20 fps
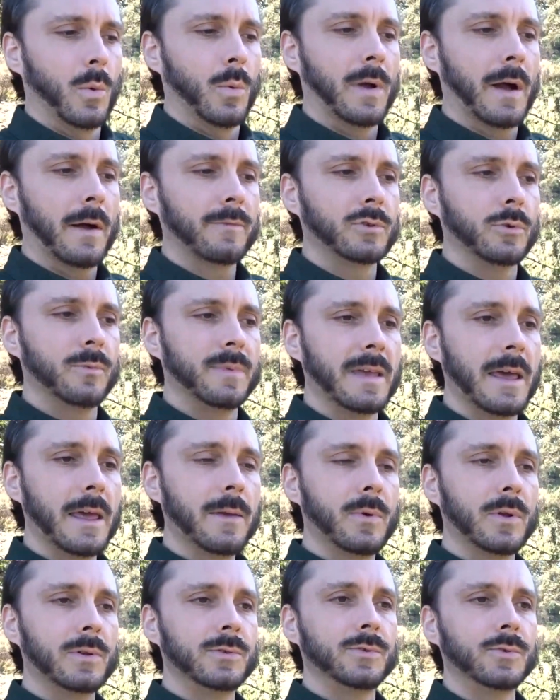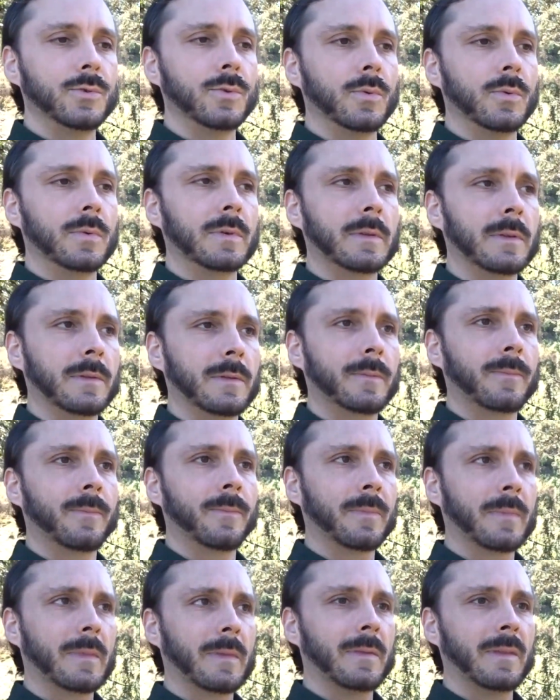We have to be able to
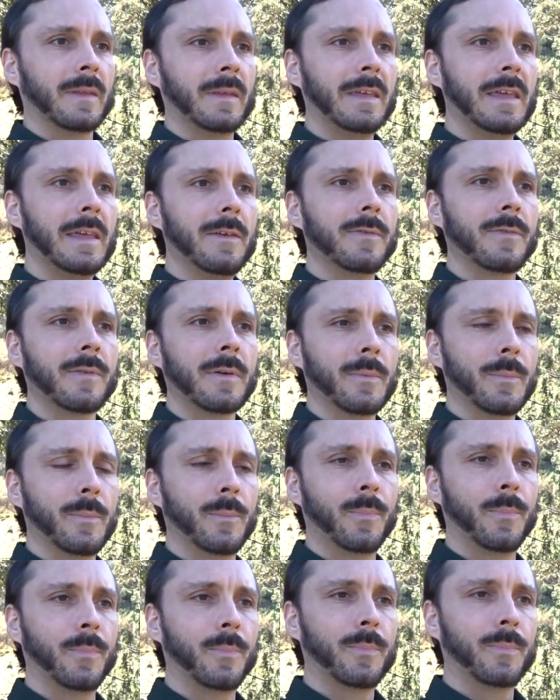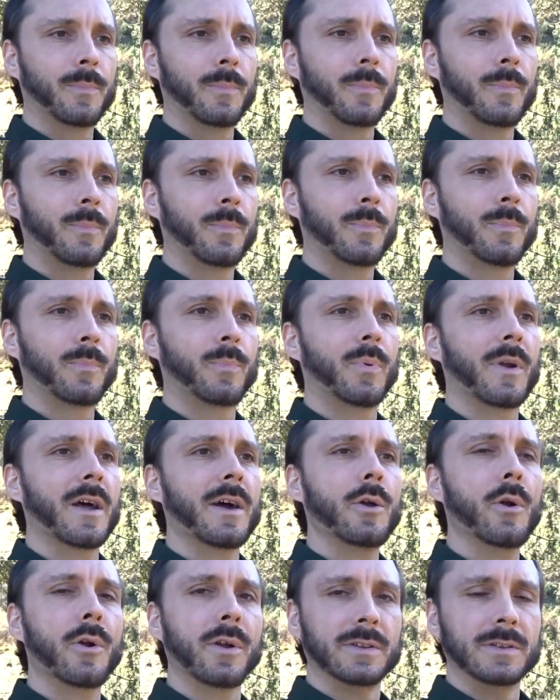give
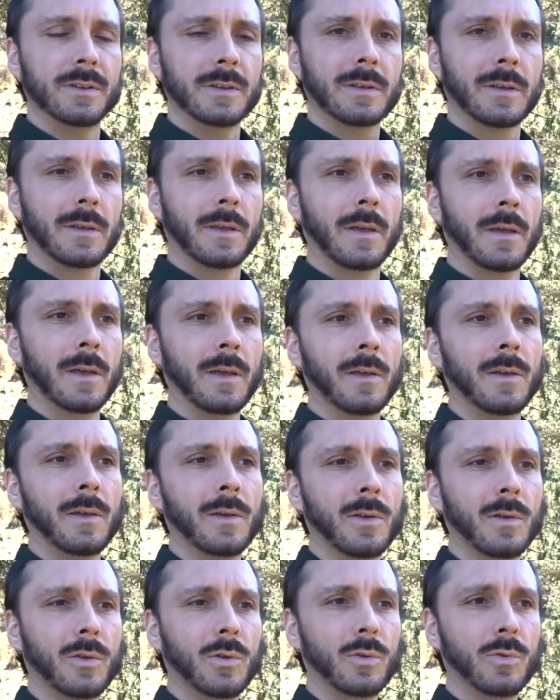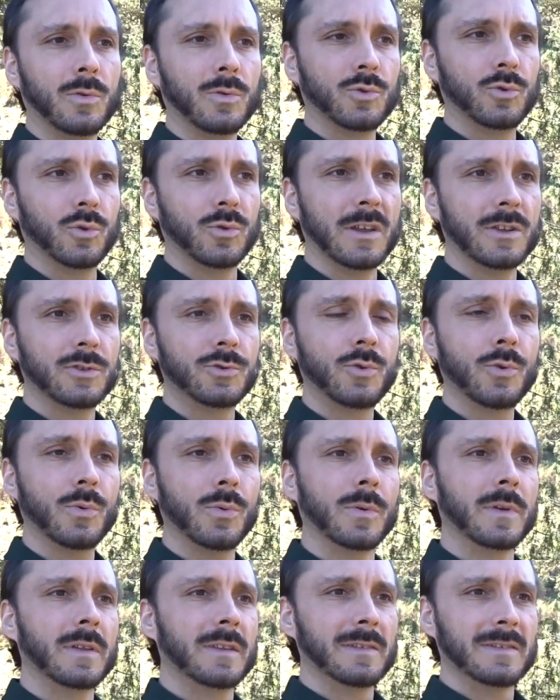priority to the true
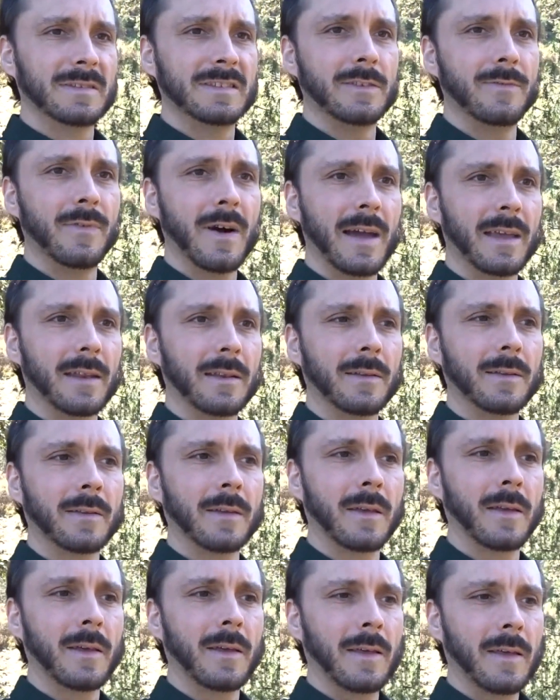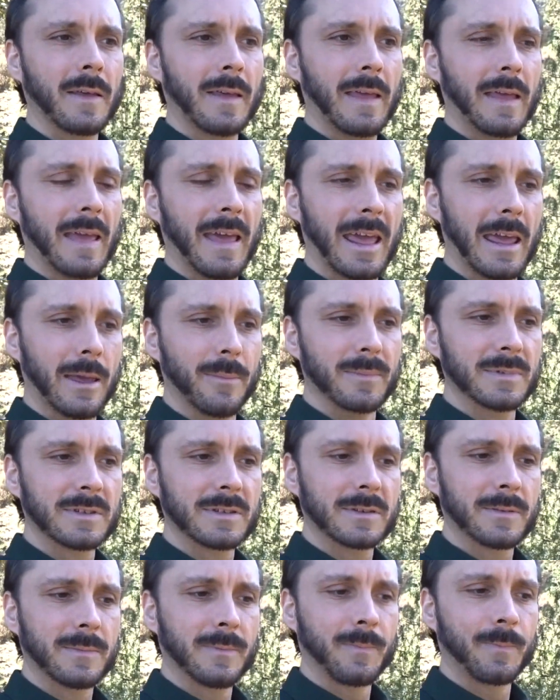divine
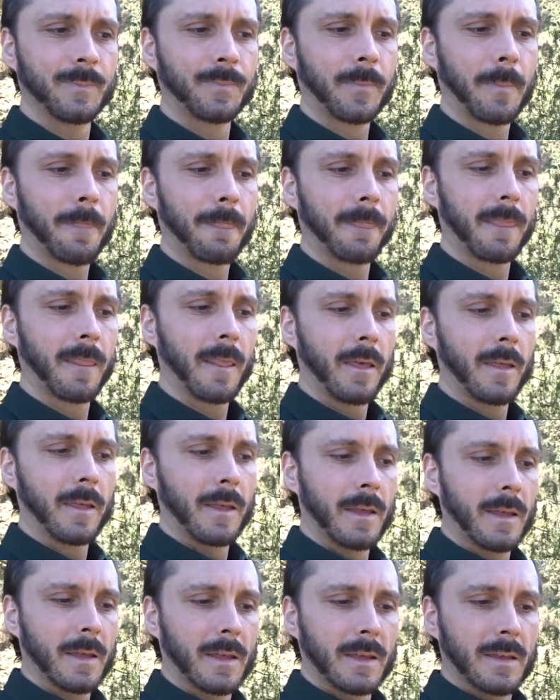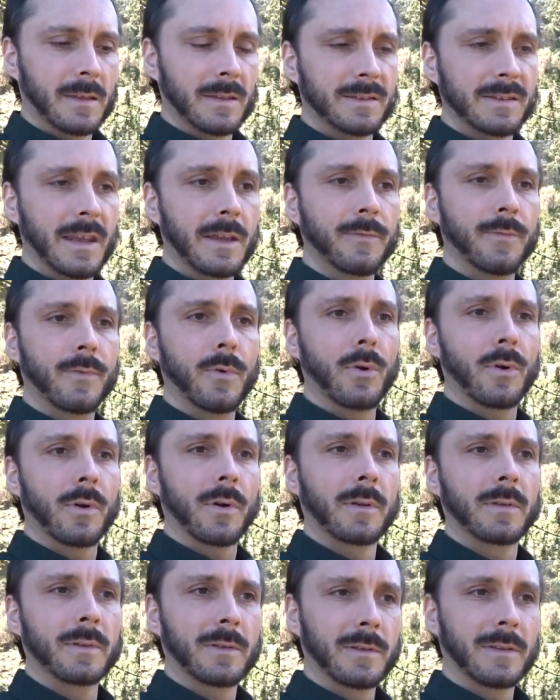aims. Seek for
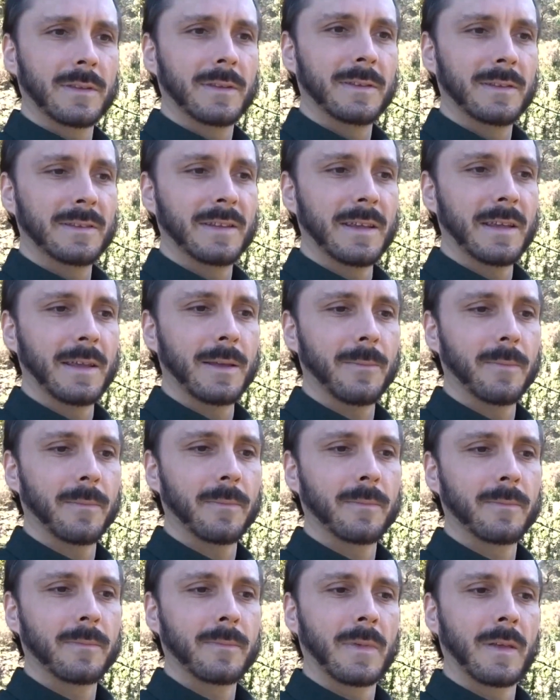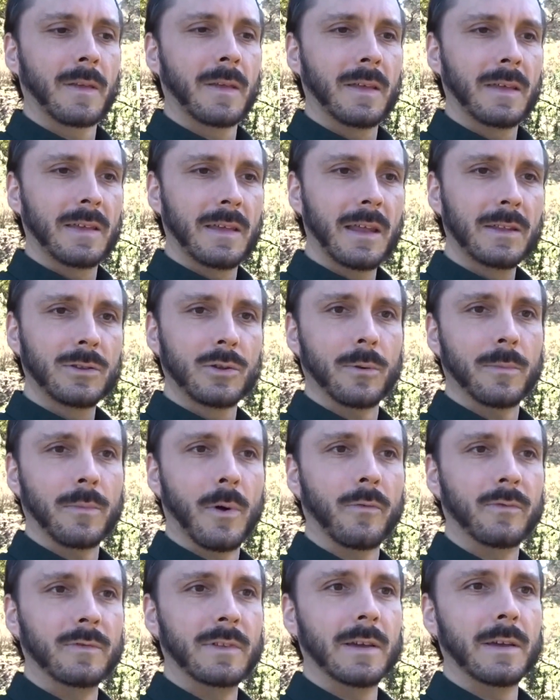the kingdom
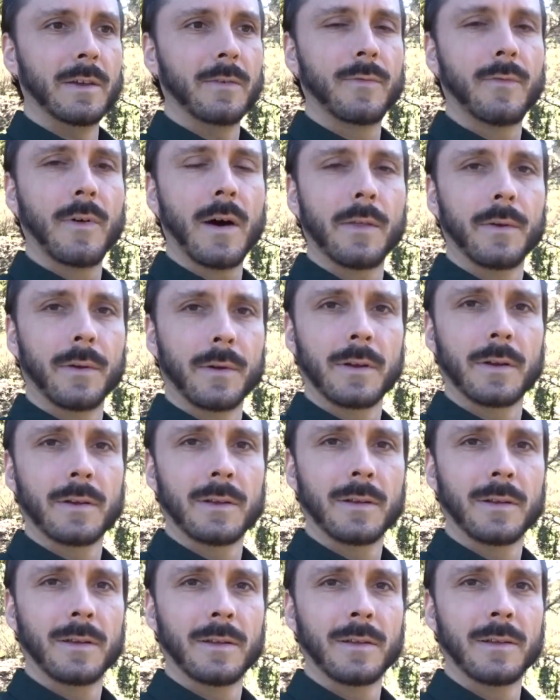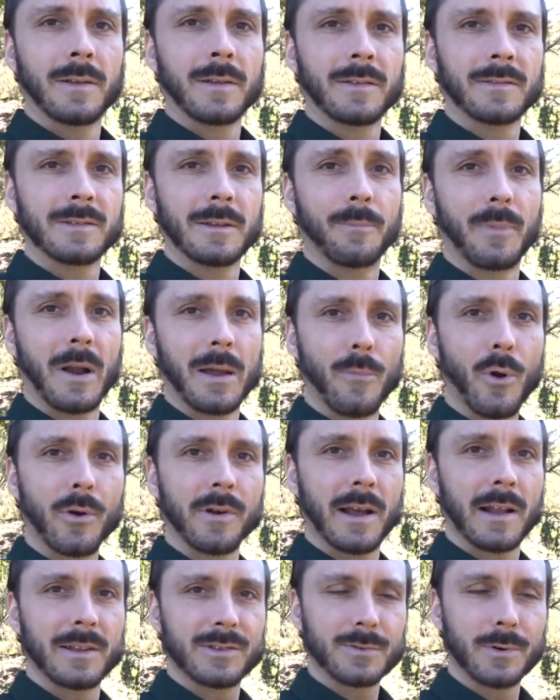of the Father, the
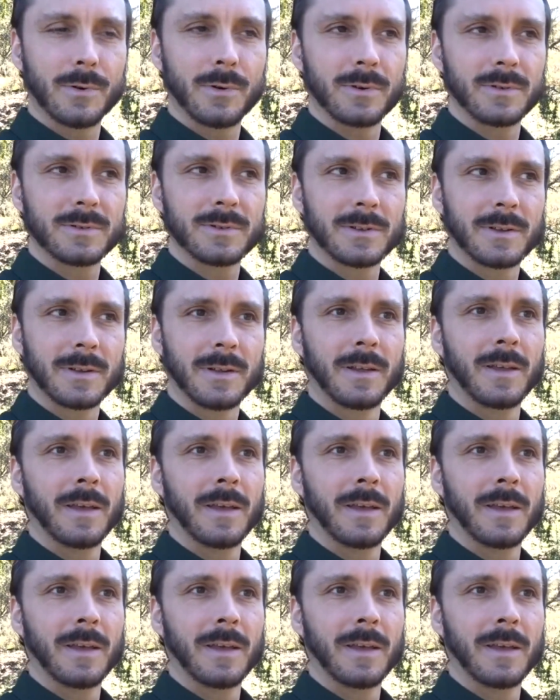primordial source,